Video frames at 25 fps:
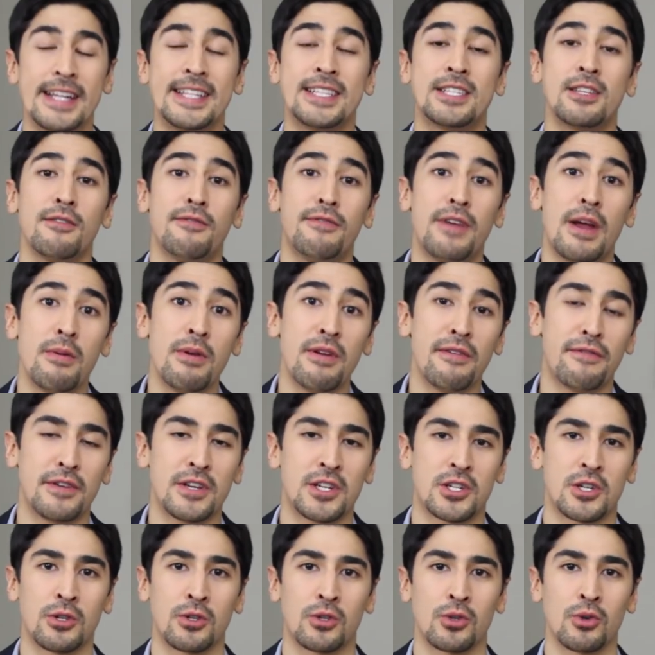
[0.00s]
It's a very
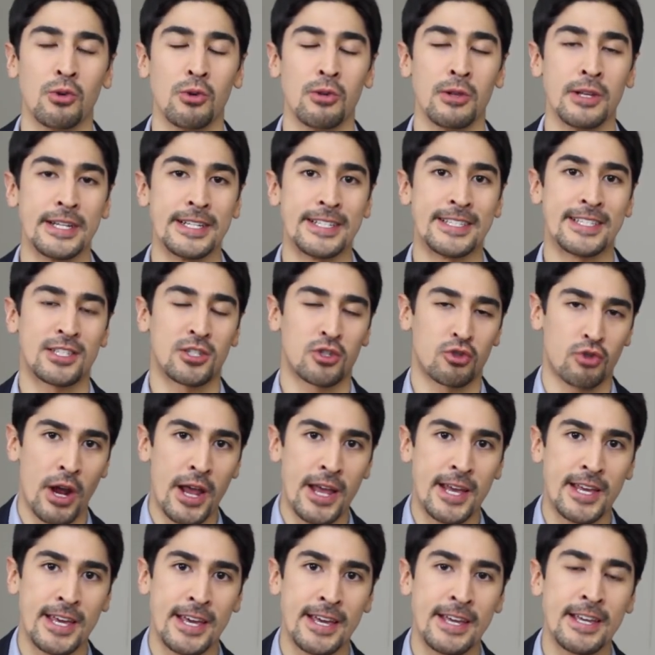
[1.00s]
efficient tool, it's
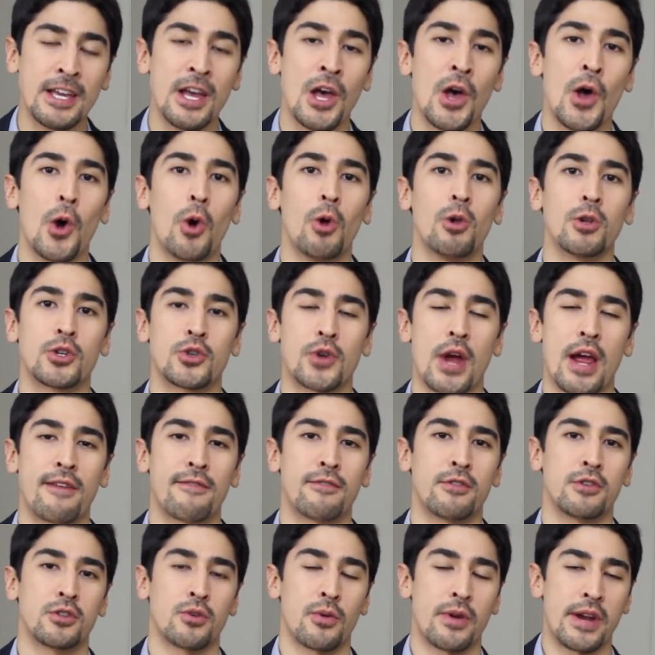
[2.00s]
striking, all
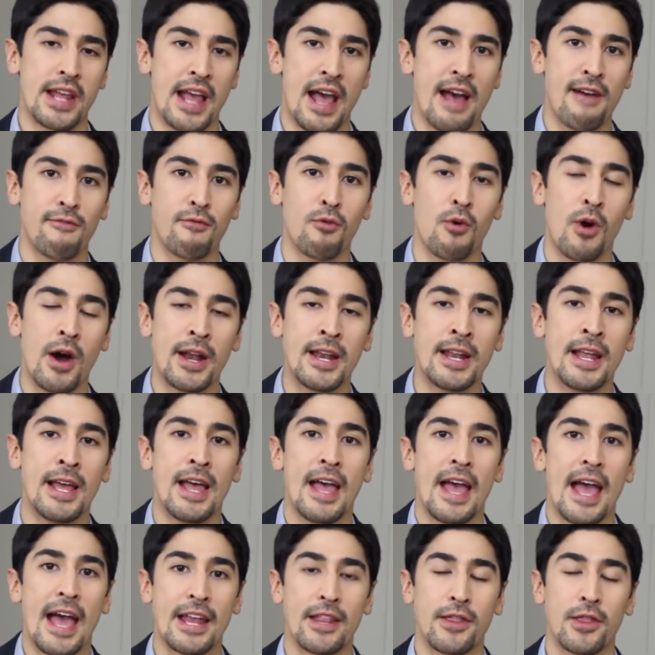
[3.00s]
drivers already have one,
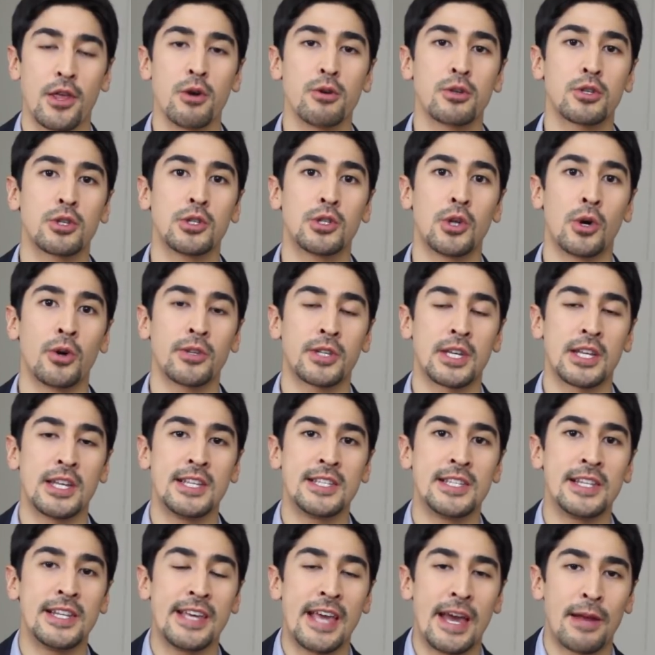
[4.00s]
and those who don't can
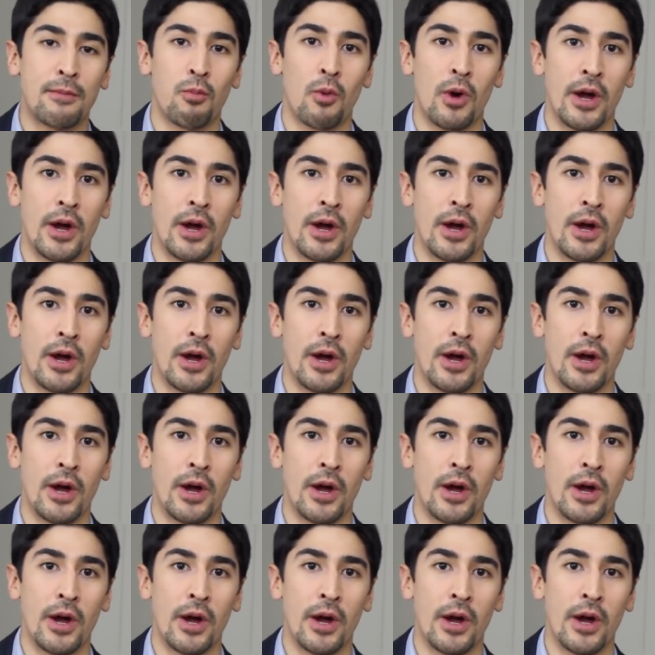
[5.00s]
easily get